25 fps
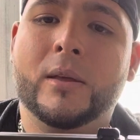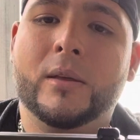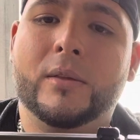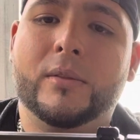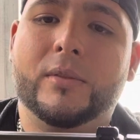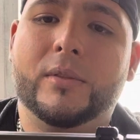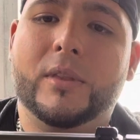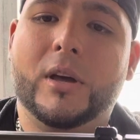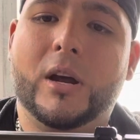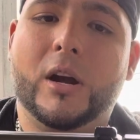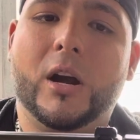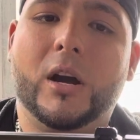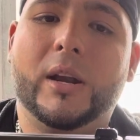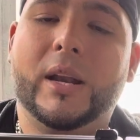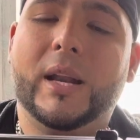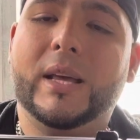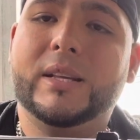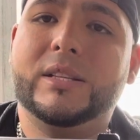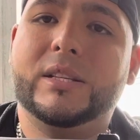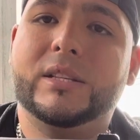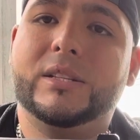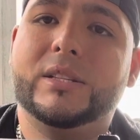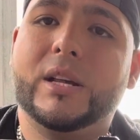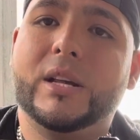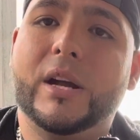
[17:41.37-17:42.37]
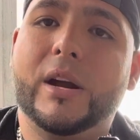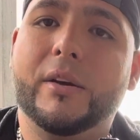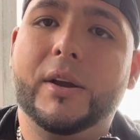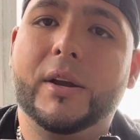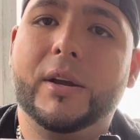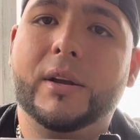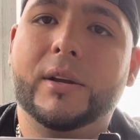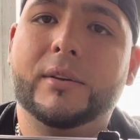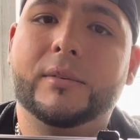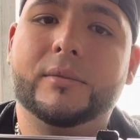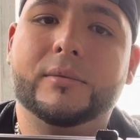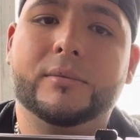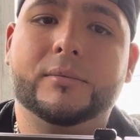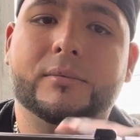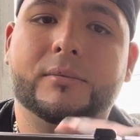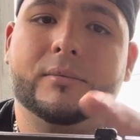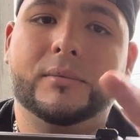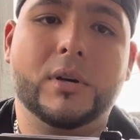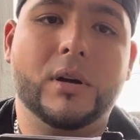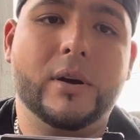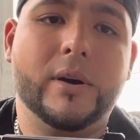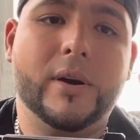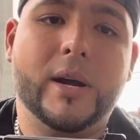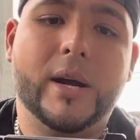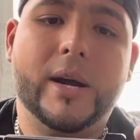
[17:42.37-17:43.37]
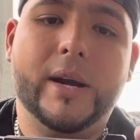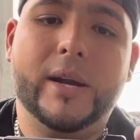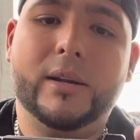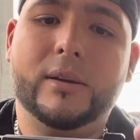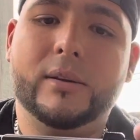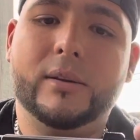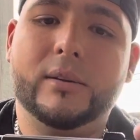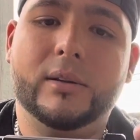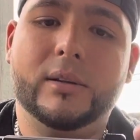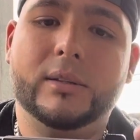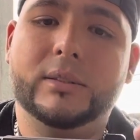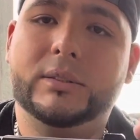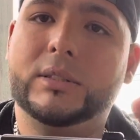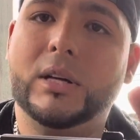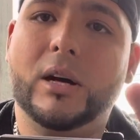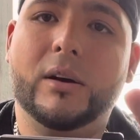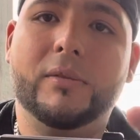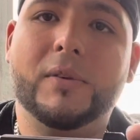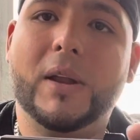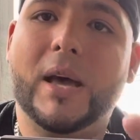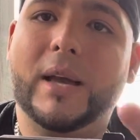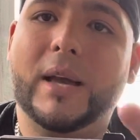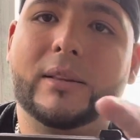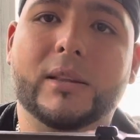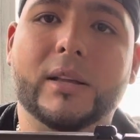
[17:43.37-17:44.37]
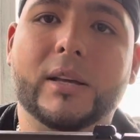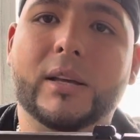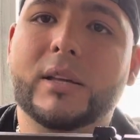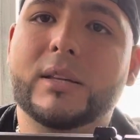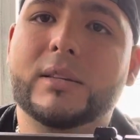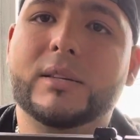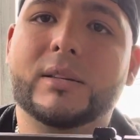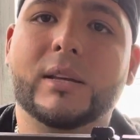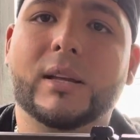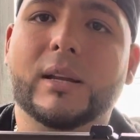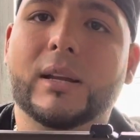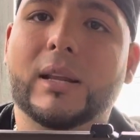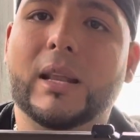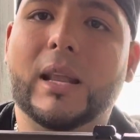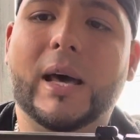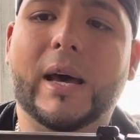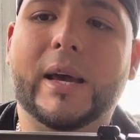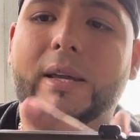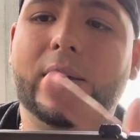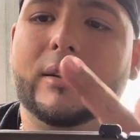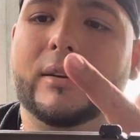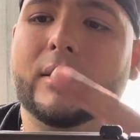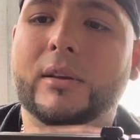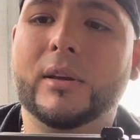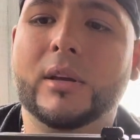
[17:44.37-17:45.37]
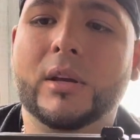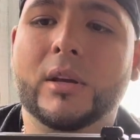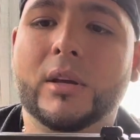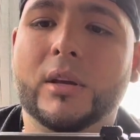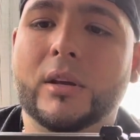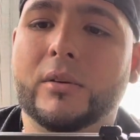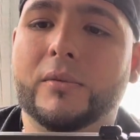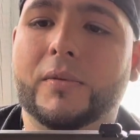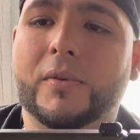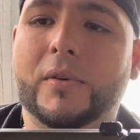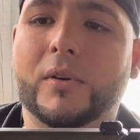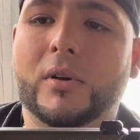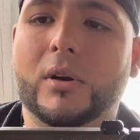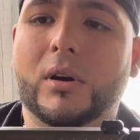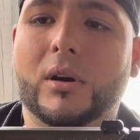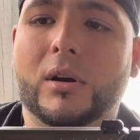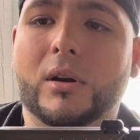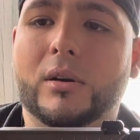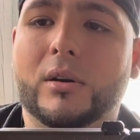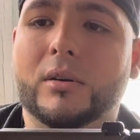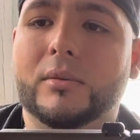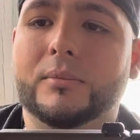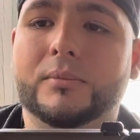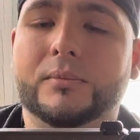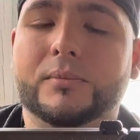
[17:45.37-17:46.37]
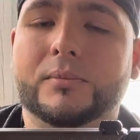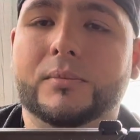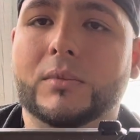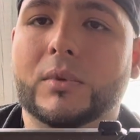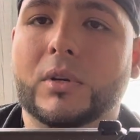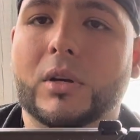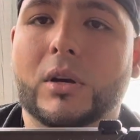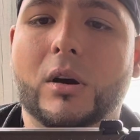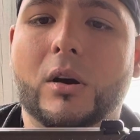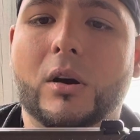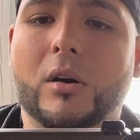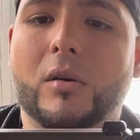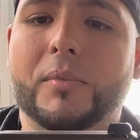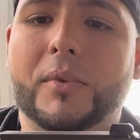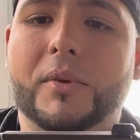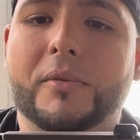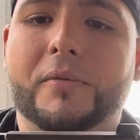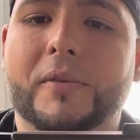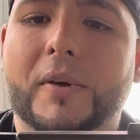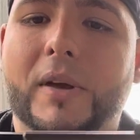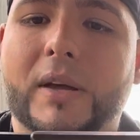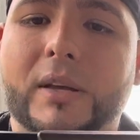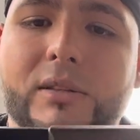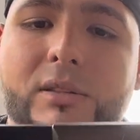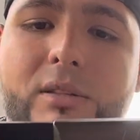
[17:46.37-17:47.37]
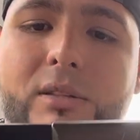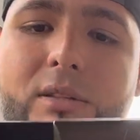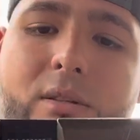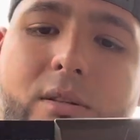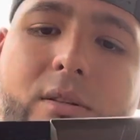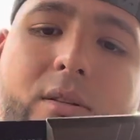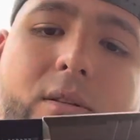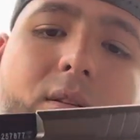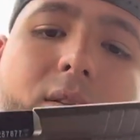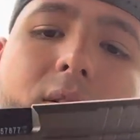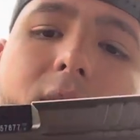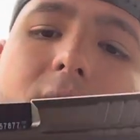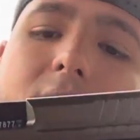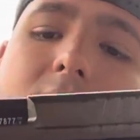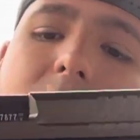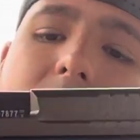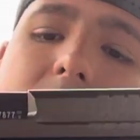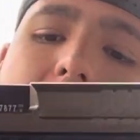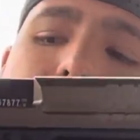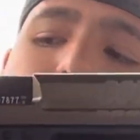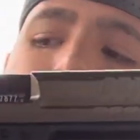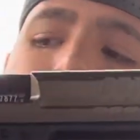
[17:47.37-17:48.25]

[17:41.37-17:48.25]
that are necessary. All right. Stuff like this, a light for home defense and stuff